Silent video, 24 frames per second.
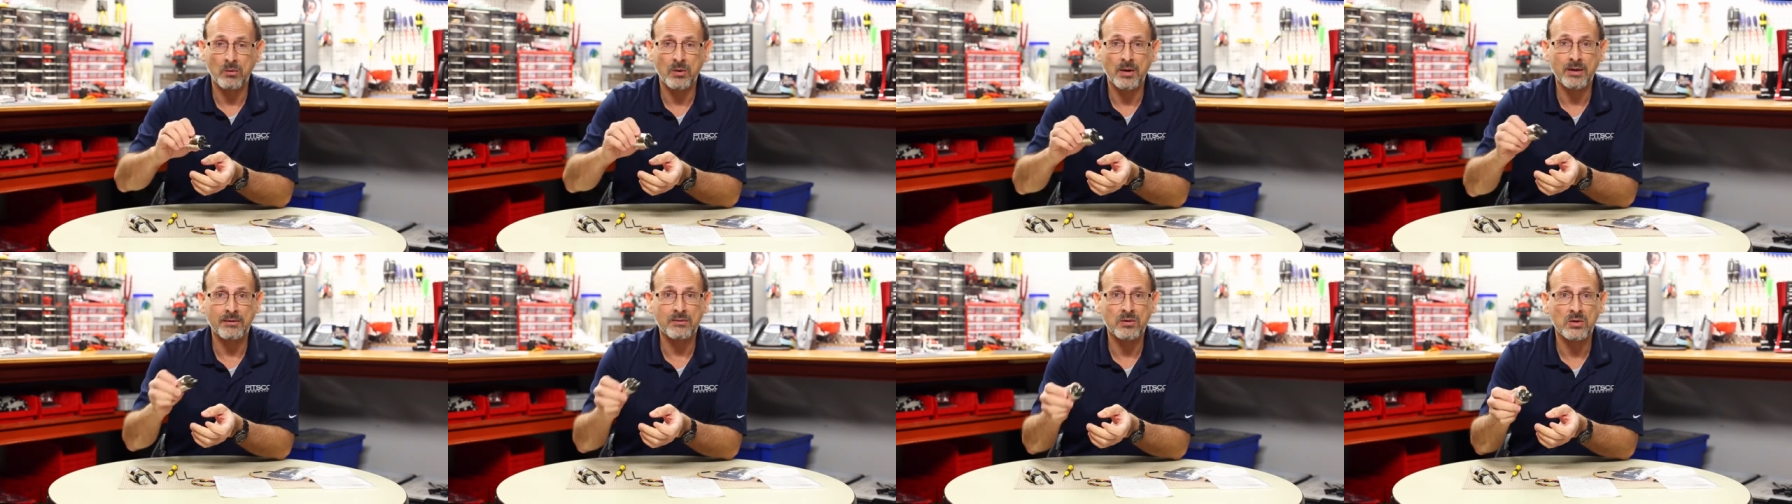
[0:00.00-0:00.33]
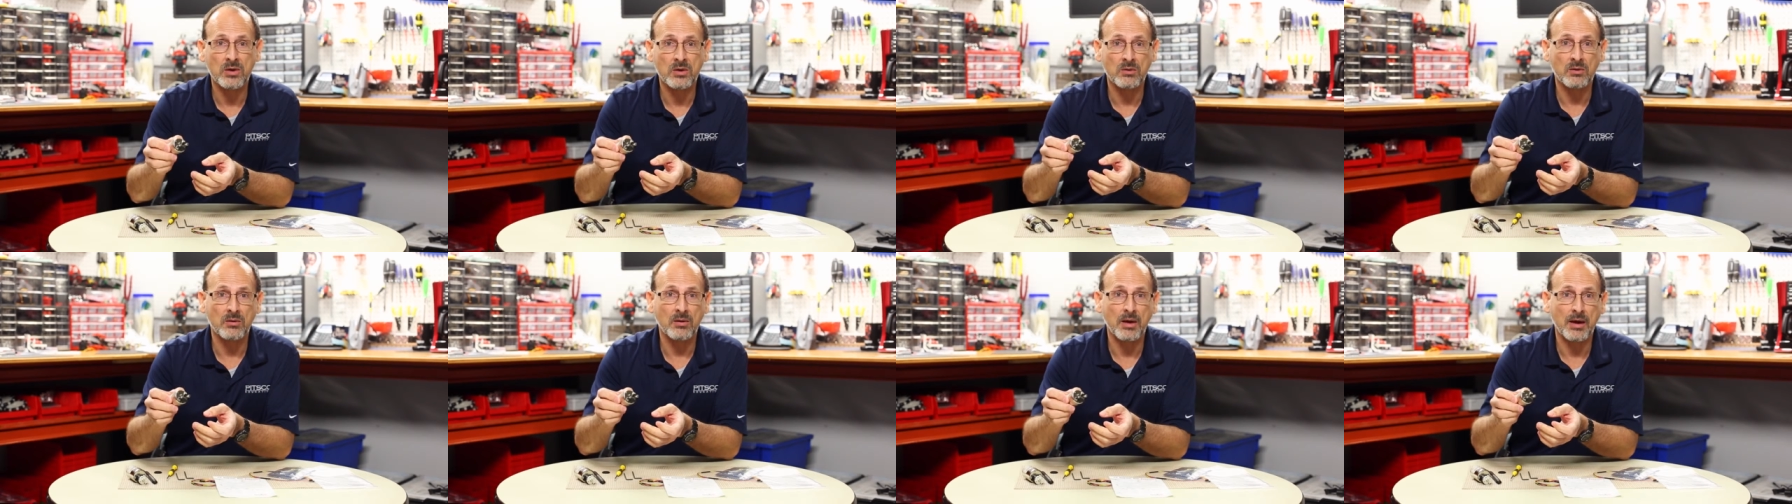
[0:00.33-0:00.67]
wherever
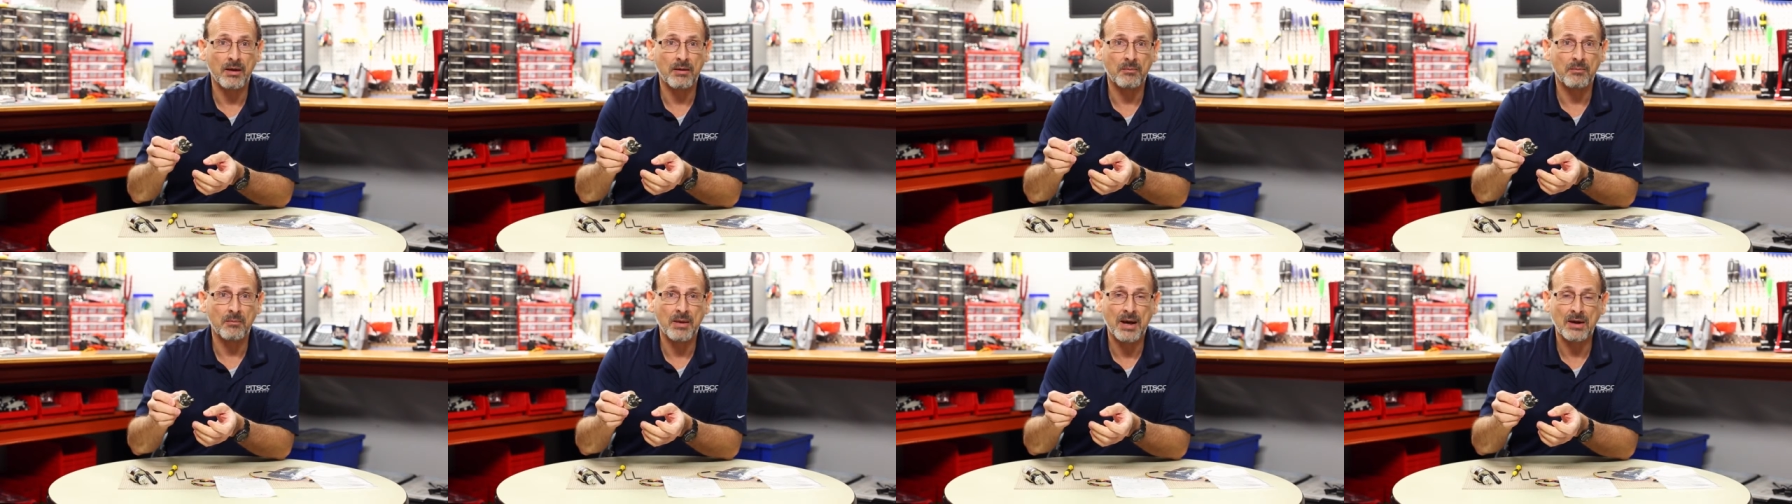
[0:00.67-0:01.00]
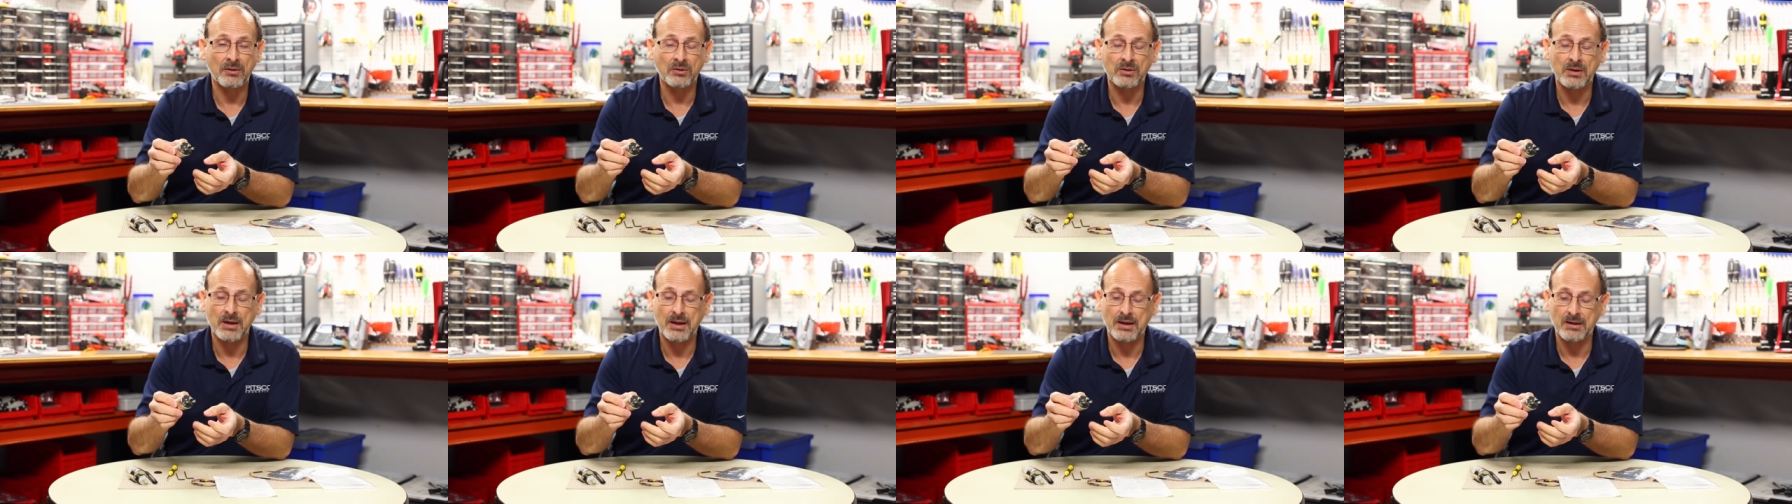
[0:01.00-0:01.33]
you
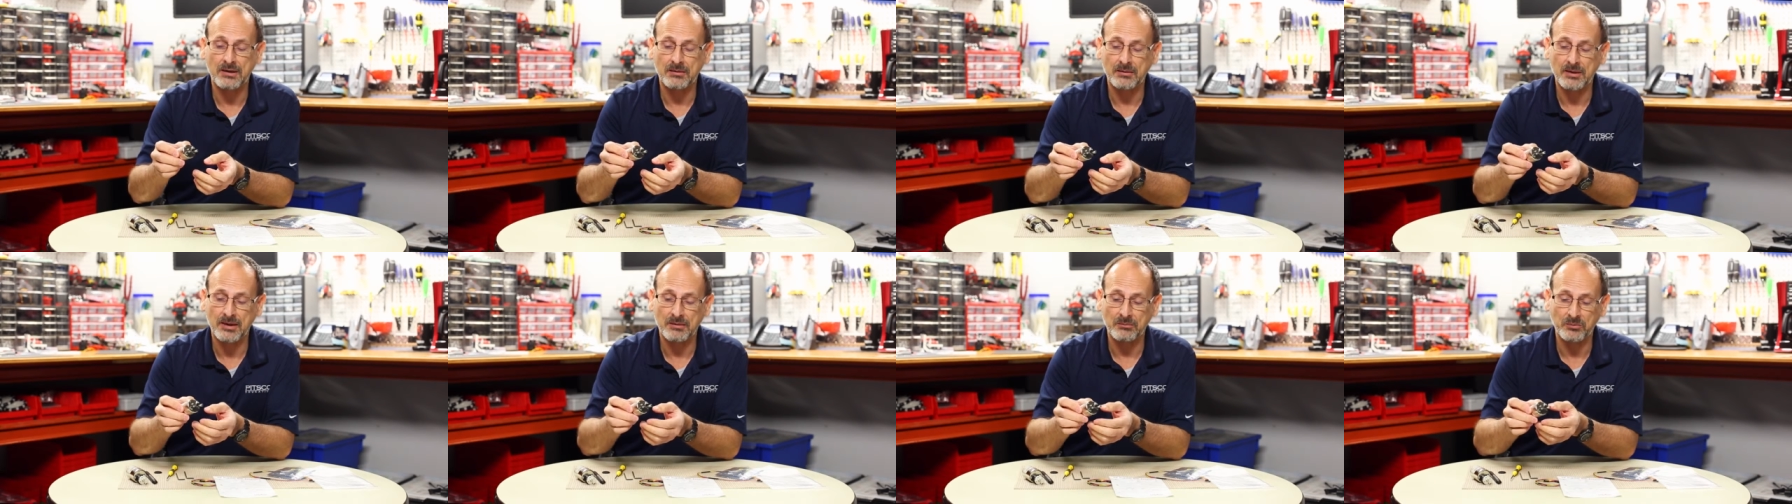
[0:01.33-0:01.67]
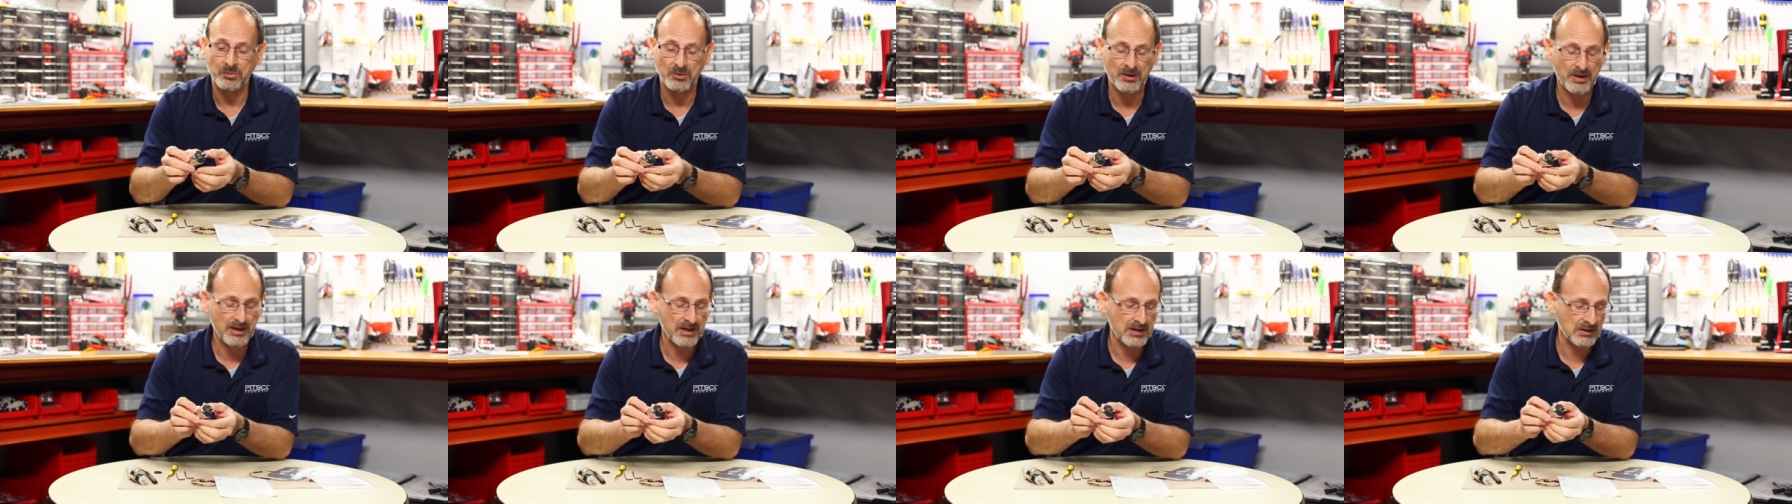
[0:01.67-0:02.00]
mount that in
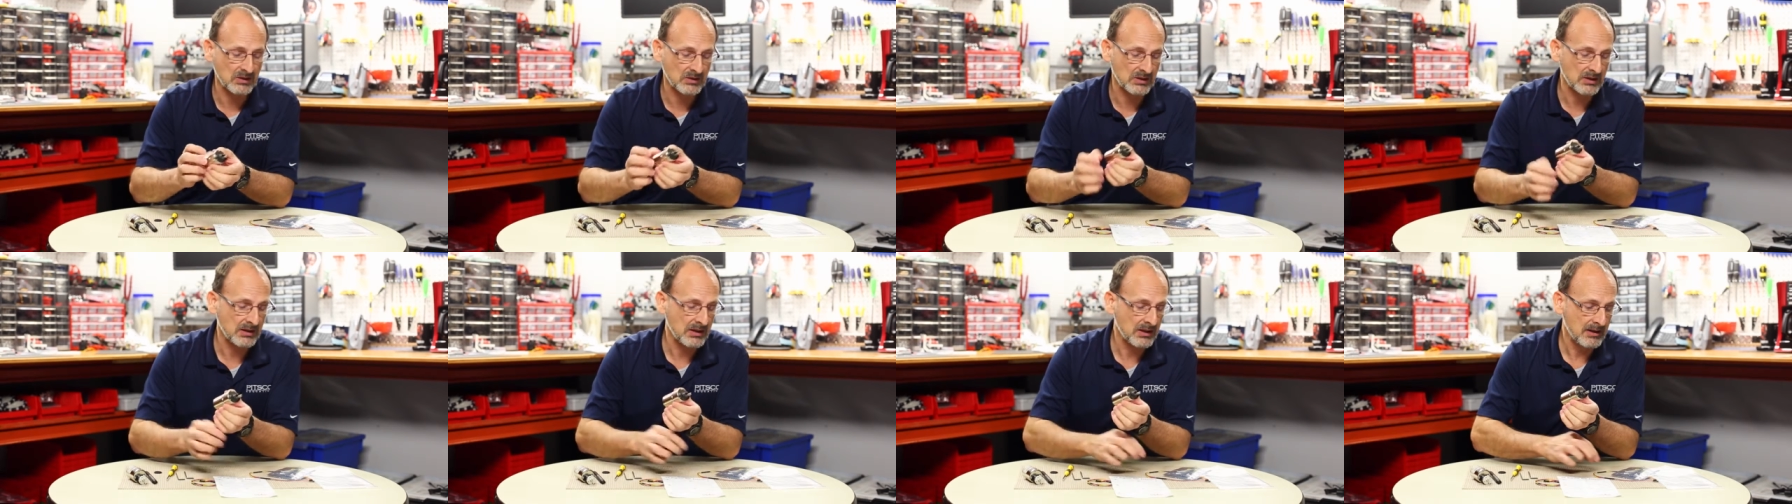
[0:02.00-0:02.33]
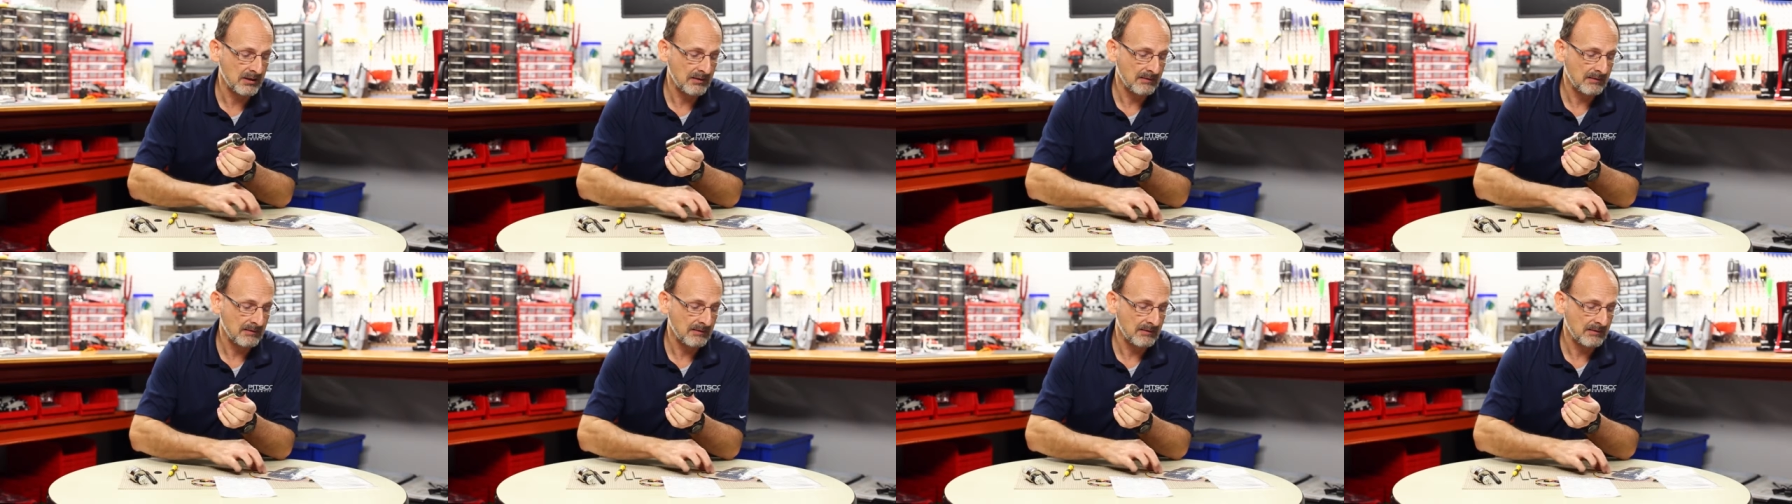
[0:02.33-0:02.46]
place,